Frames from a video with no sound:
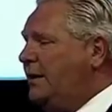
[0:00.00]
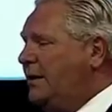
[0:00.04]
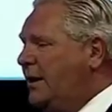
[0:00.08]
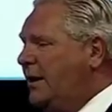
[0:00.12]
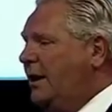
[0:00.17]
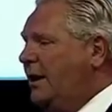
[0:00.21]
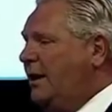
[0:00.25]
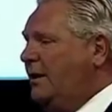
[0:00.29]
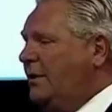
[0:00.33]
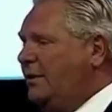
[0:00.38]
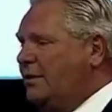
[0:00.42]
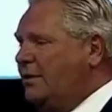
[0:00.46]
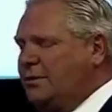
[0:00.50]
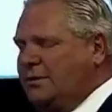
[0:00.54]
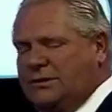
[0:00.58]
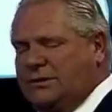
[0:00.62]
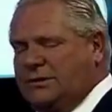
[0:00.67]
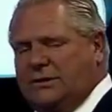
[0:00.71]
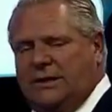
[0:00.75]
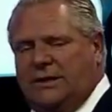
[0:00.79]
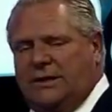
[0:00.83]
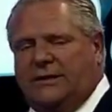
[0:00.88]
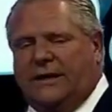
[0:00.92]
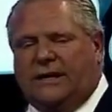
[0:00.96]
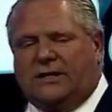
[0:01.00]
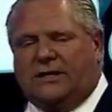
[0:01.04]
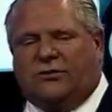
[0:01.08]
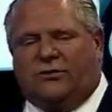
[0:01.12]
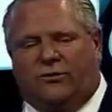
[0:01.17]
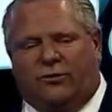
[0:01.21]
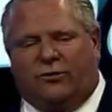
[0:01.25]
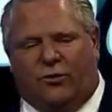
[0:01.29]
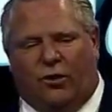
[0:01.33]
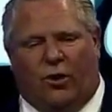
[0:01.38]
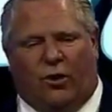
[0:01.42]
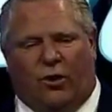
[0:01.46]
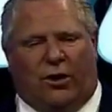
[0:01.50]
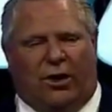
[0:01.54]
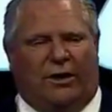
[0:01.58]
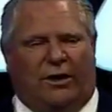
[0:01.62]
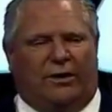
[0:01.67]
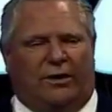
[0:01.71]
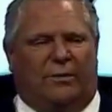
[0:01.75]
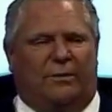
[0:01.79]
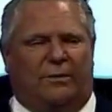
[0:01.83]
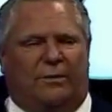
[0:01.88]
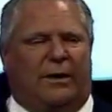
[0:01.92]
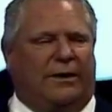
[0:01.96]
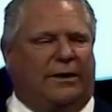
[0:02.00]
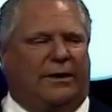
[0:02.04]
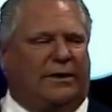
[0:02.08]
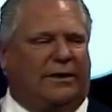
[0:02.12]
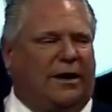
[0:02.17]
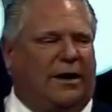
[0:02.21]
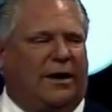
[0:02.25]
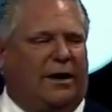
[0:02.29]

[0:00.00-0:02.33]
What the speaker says: That's $400 million